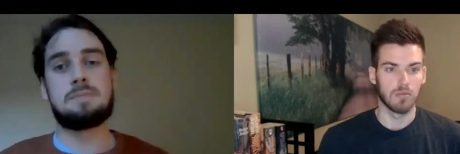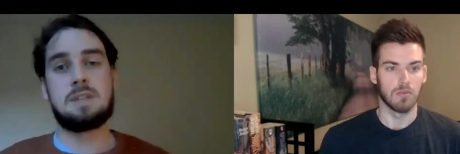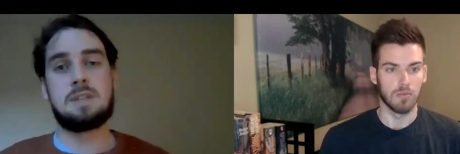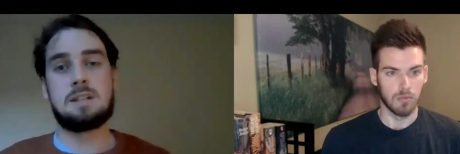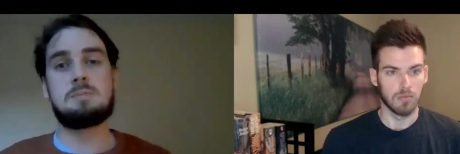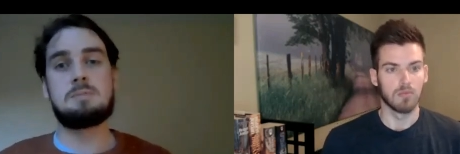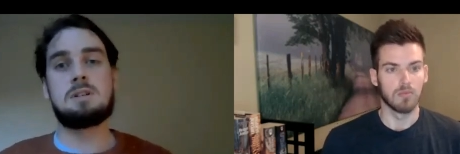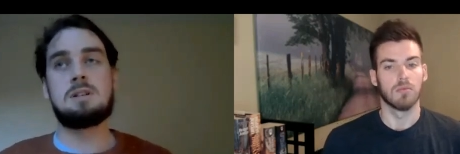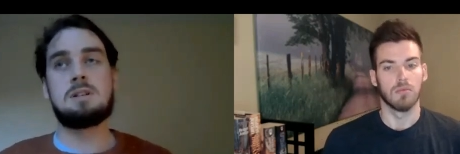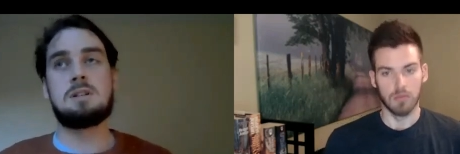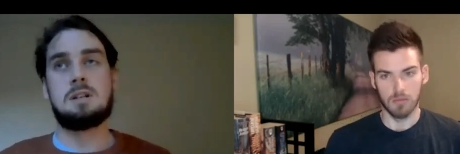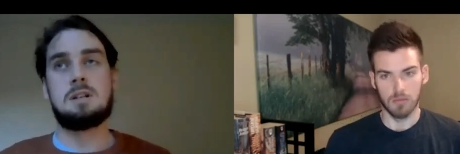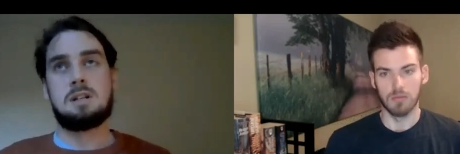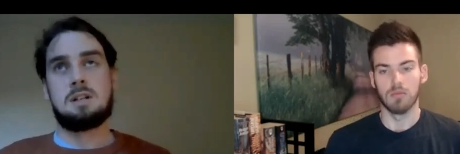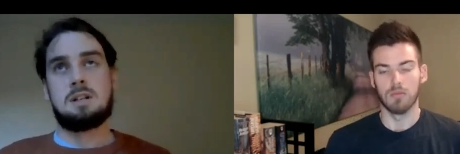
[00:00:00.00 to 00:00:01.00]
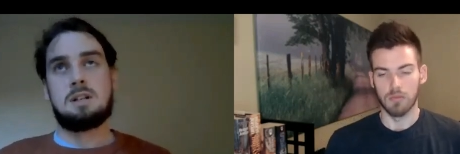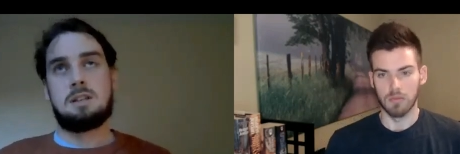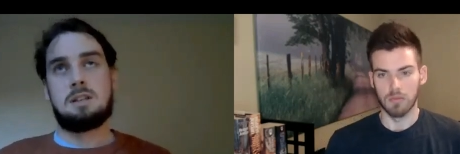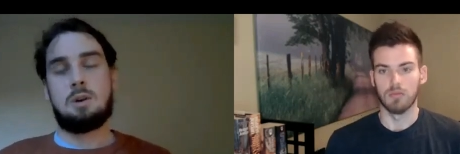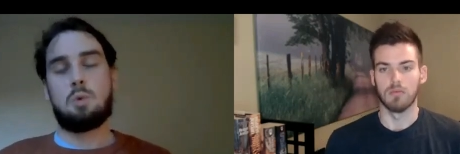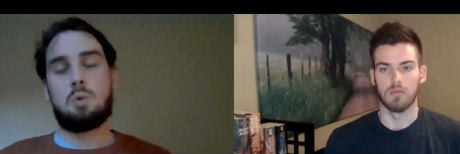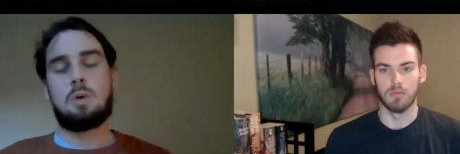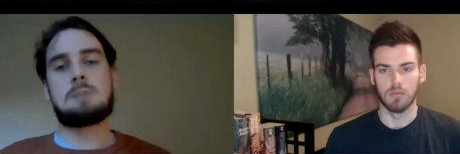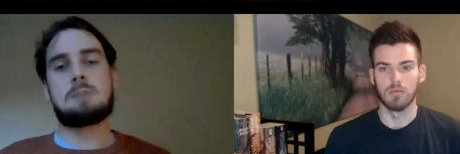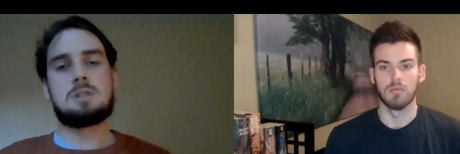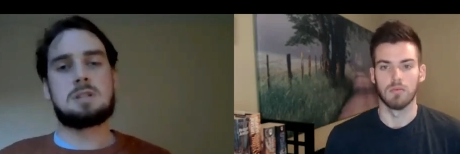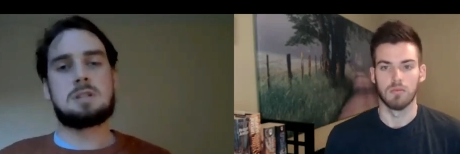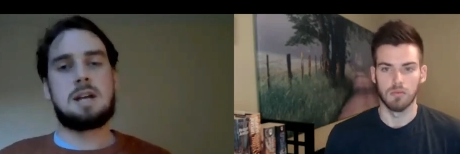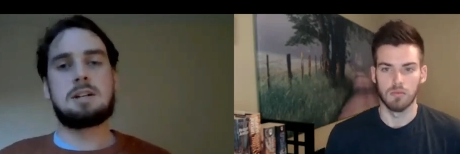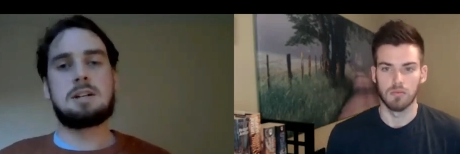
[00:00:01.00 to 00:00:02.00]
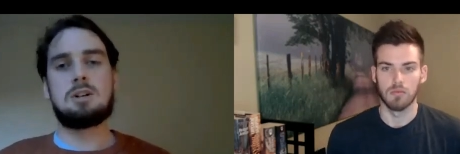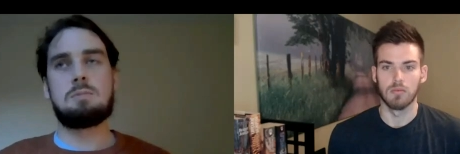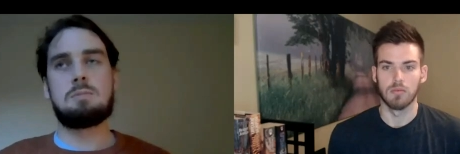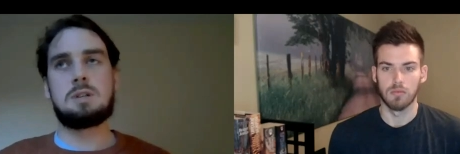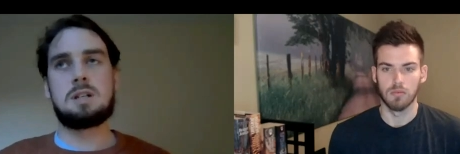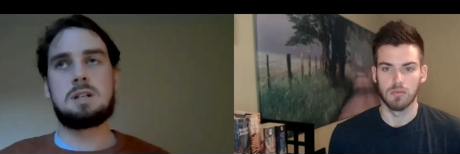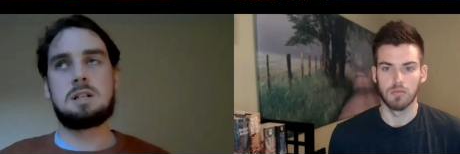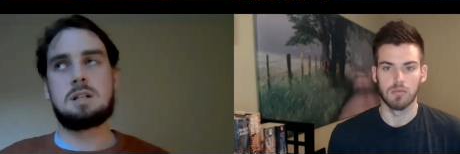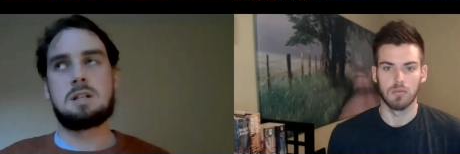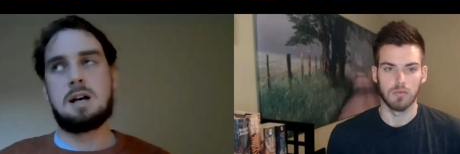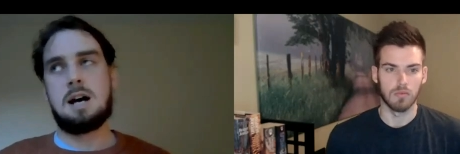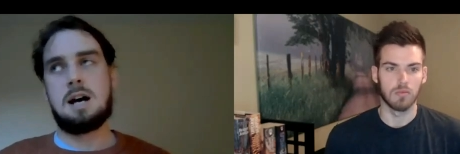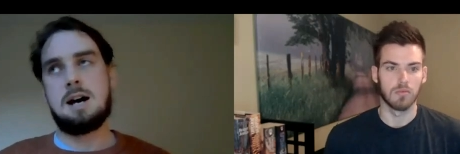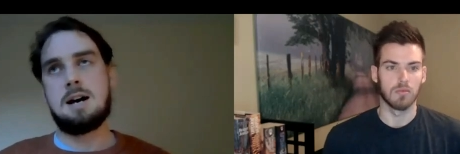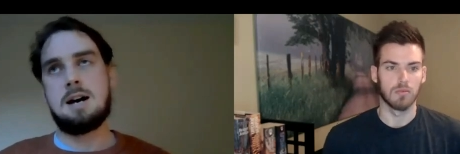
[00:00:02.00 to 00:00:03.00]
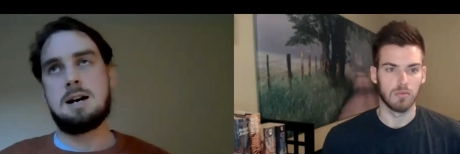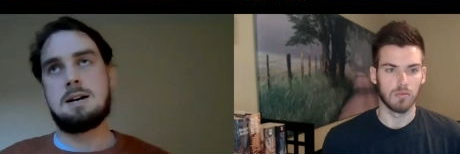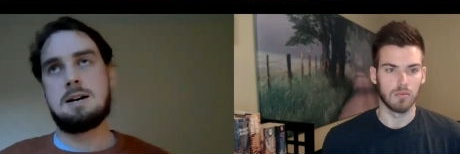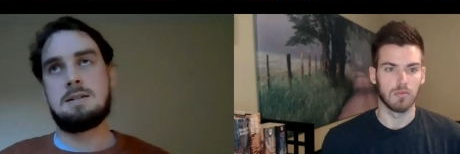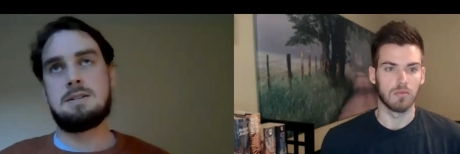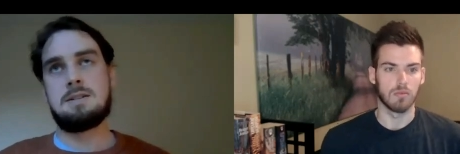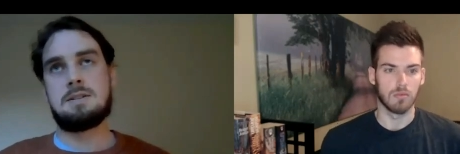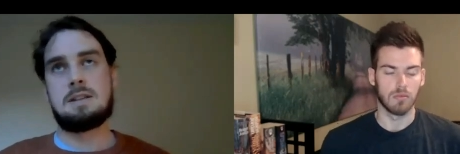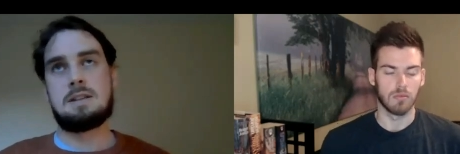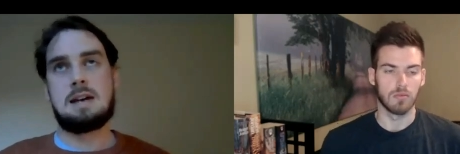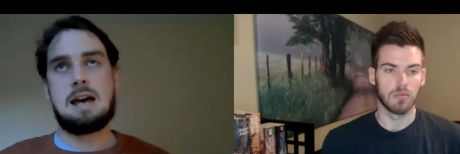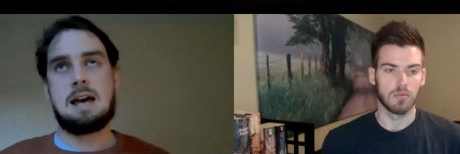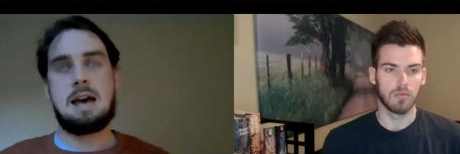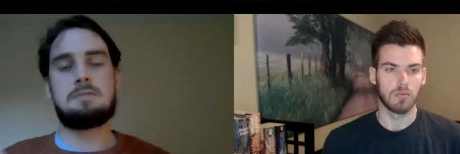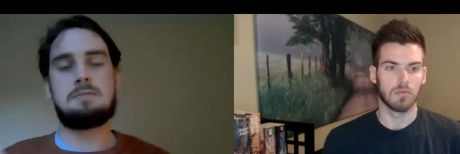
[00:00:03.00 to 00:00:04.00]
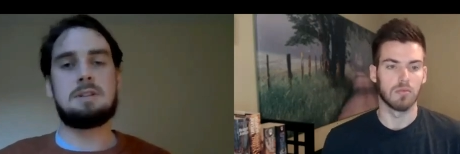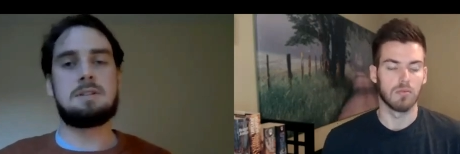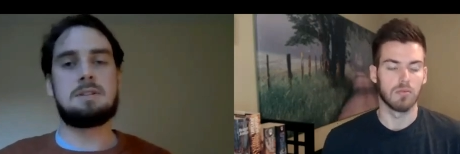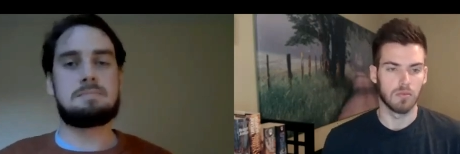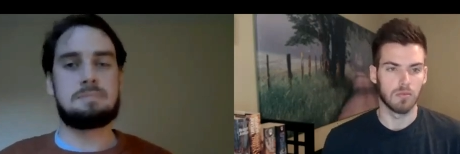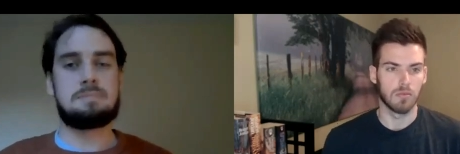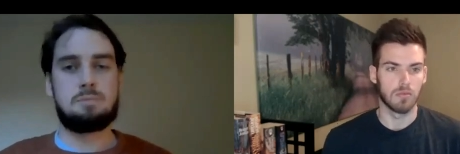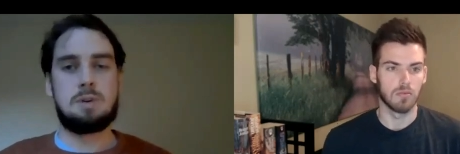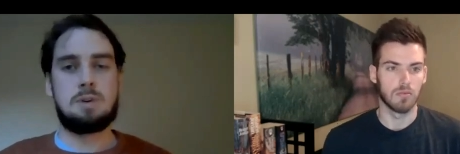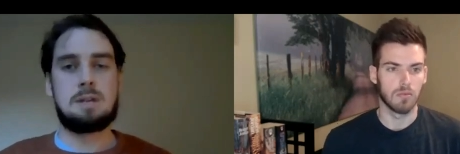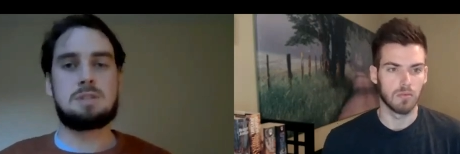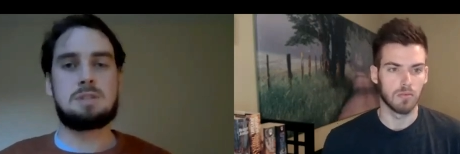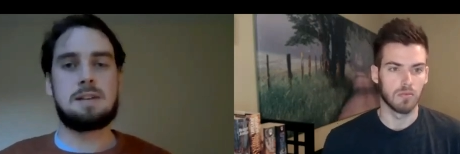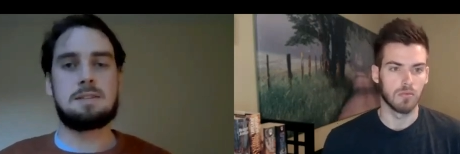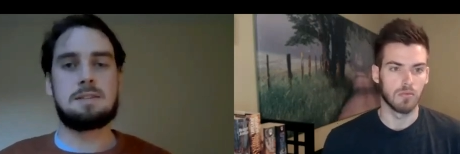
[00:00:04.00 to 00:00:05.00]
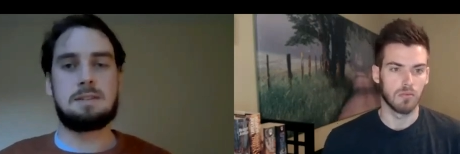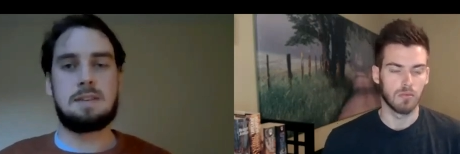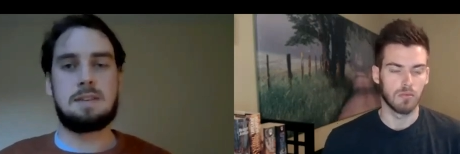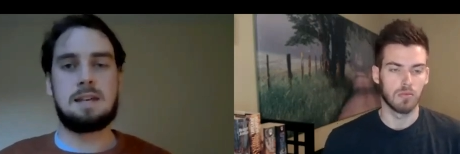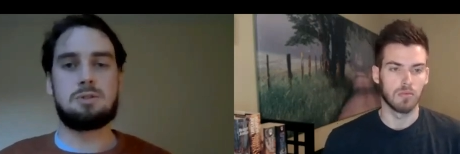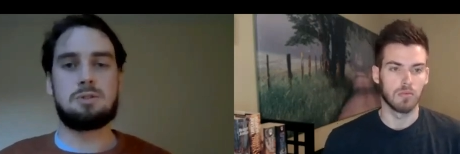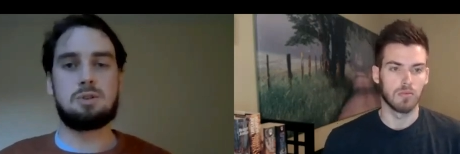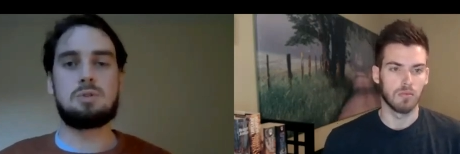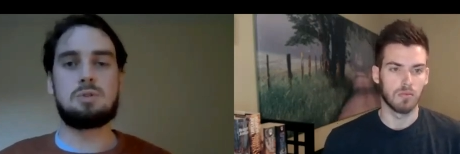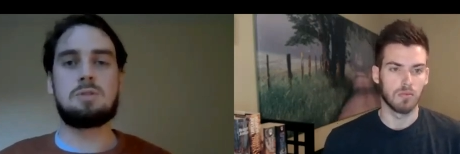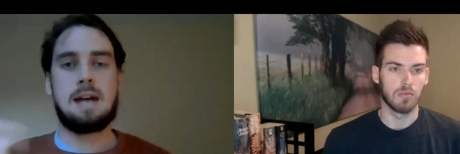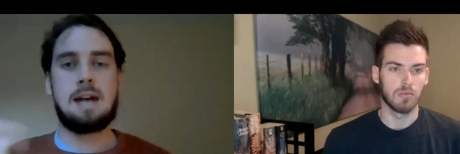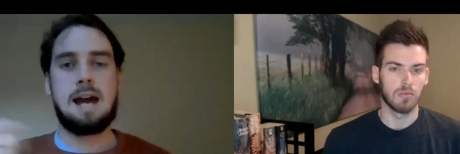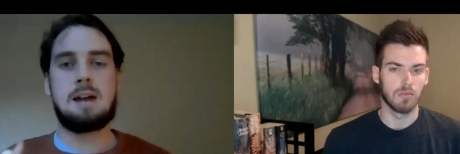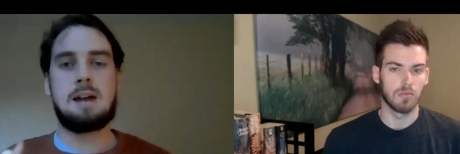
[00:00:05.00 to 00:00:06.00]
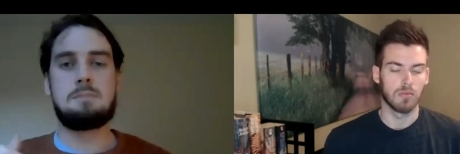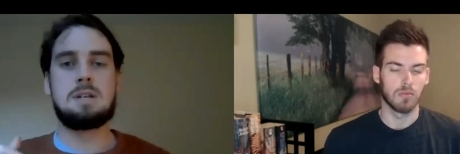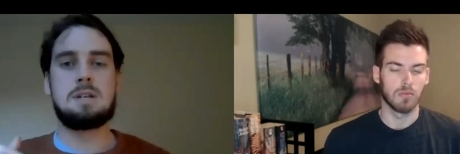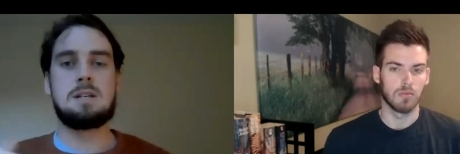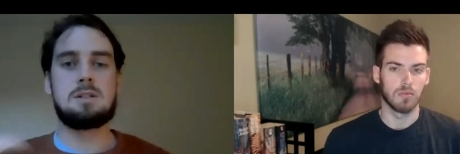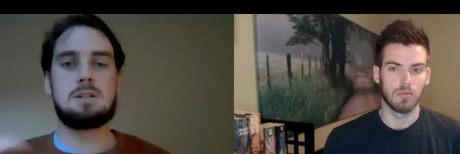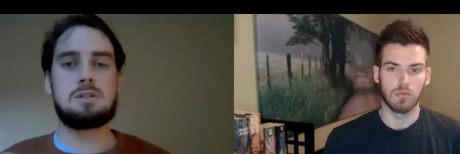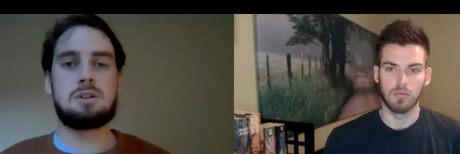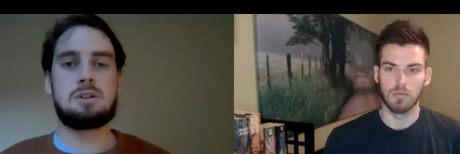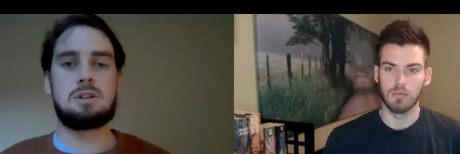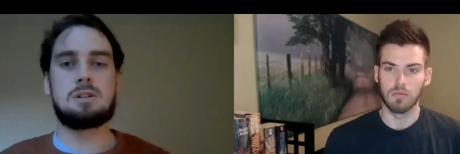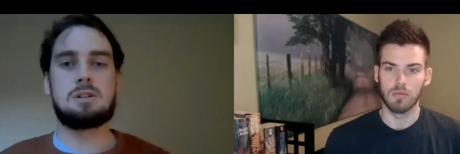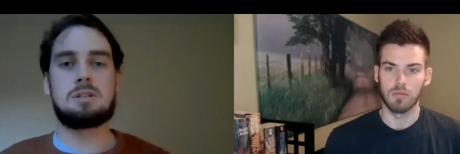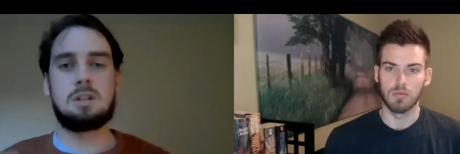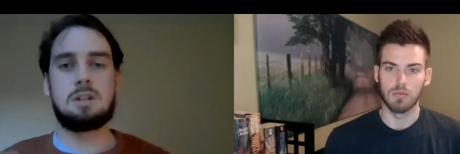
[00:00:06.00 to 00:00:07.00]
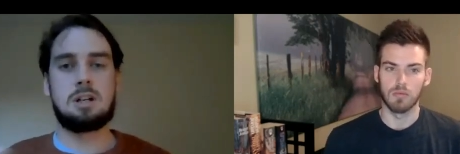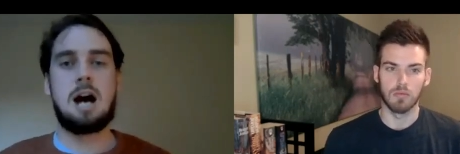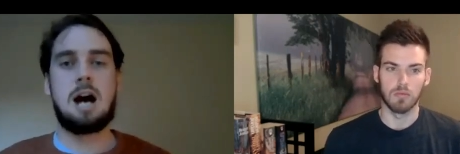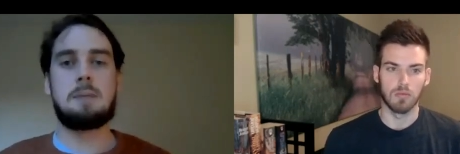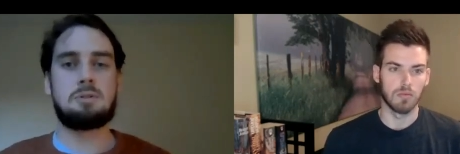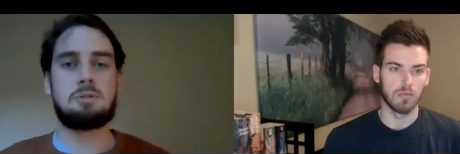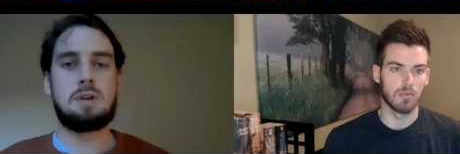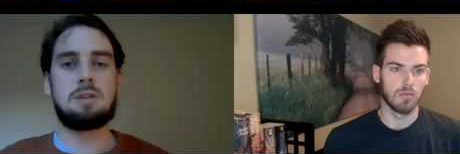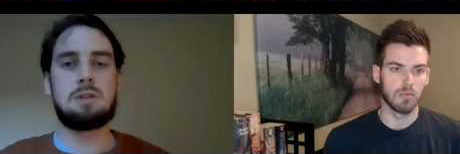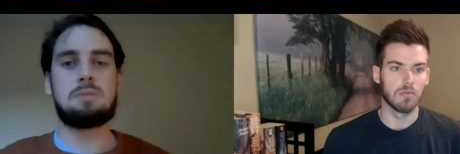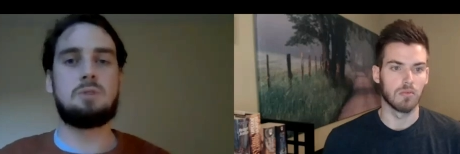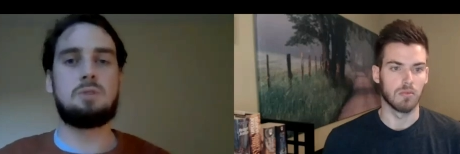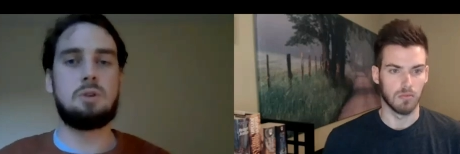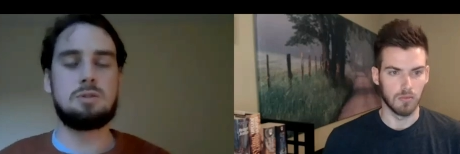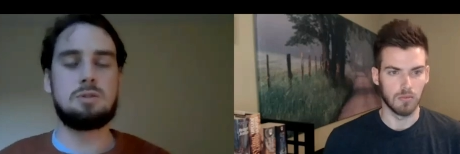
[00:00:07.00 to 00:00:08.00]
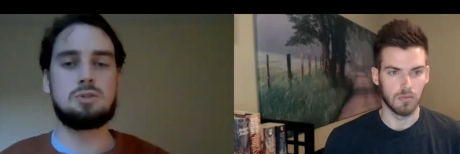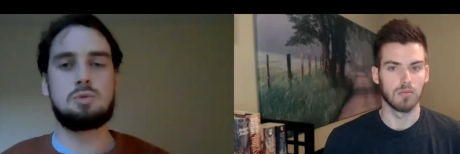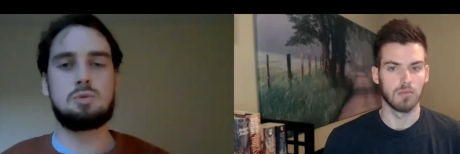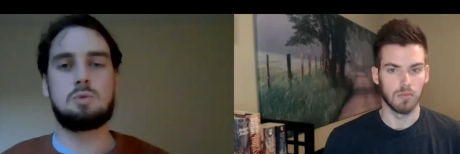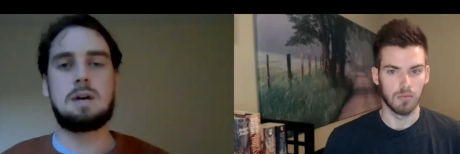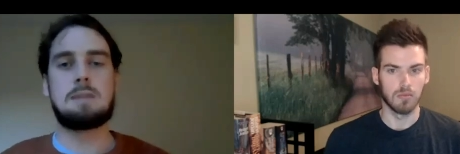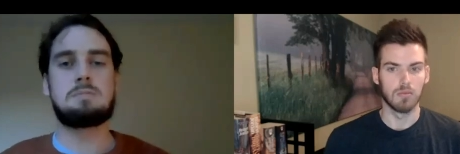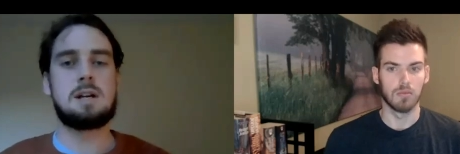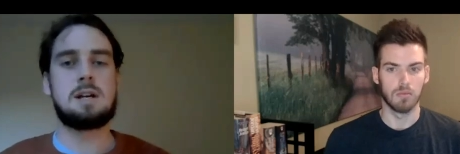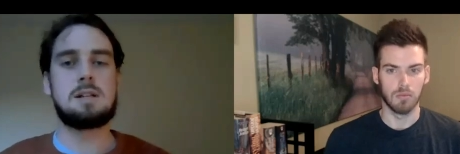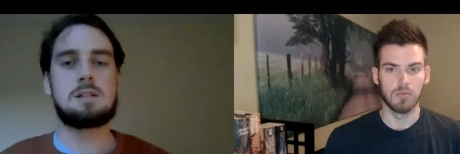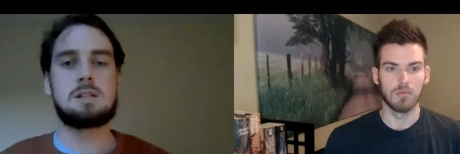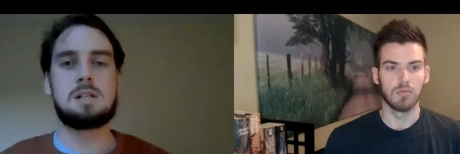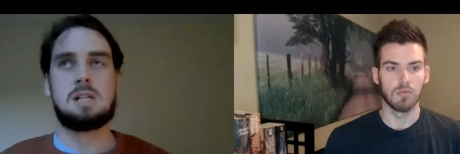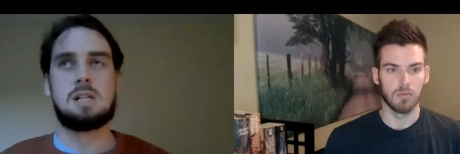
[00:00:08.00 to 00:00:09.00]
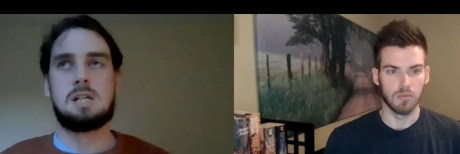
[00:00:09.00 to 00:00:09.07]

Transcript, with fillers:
Speaker 1: They give me they're a web design company, and every website that they do, they hire me as their their copywriter for those new websites.